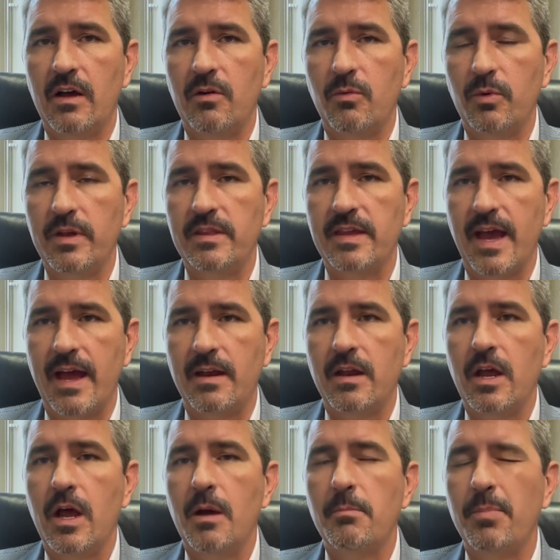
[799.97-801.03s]
with that.
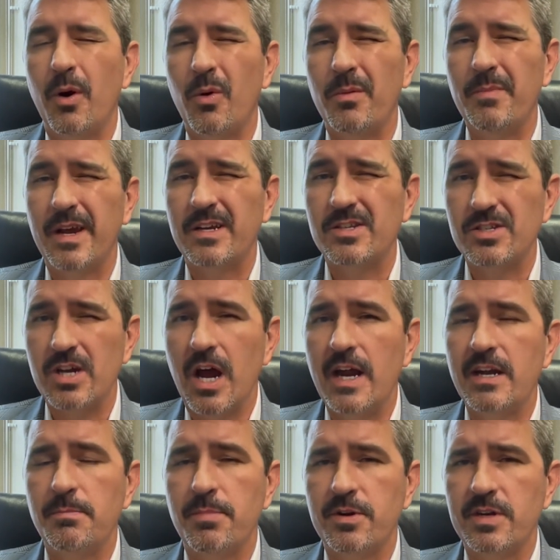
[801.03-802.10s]
But what makes
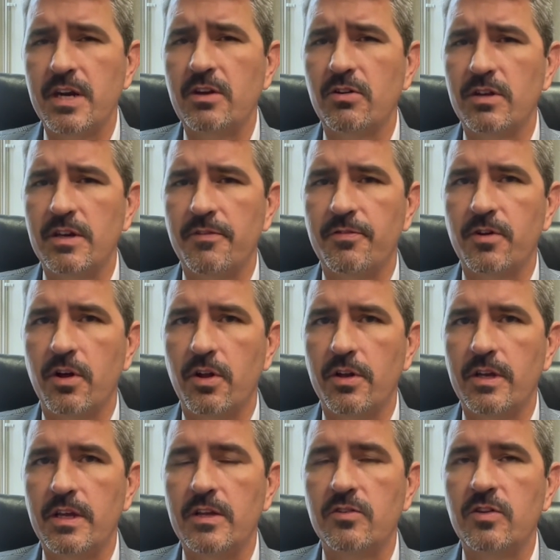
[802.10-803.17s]
China particularly
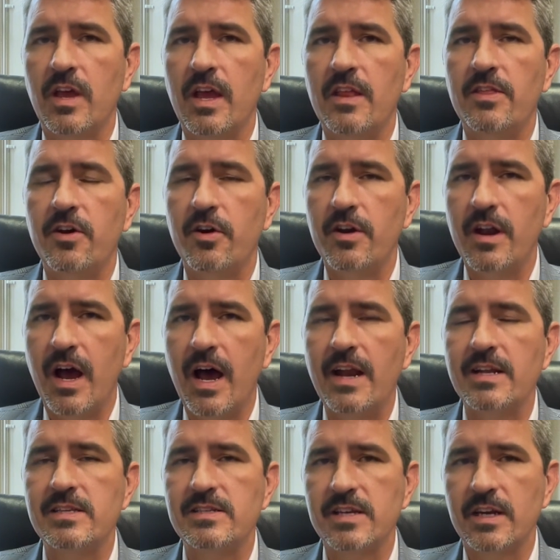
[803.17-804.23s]
difficult is they're not
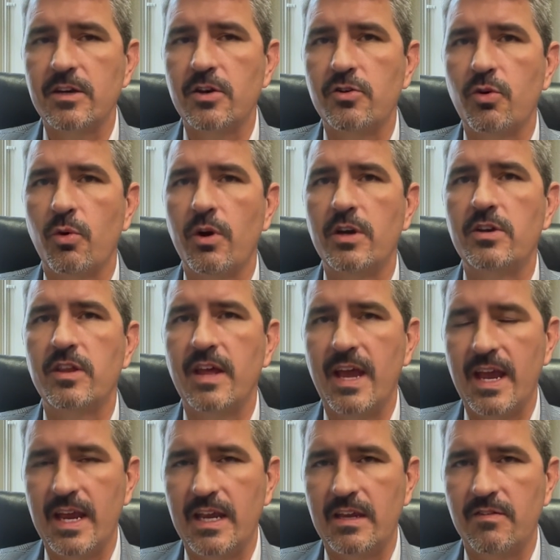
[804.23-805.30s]
a signatory to the
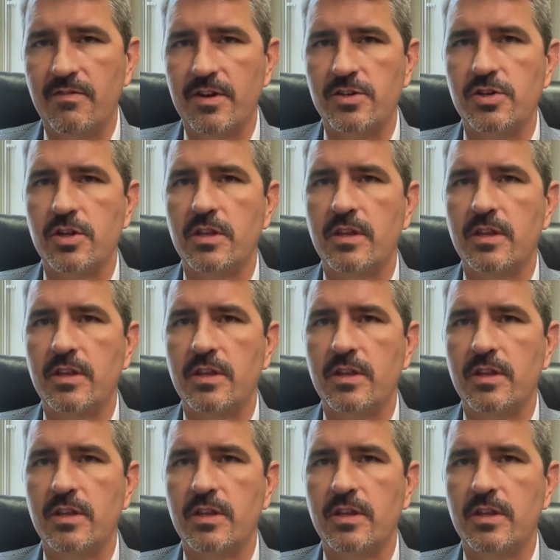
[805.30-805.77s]
Hague Convention.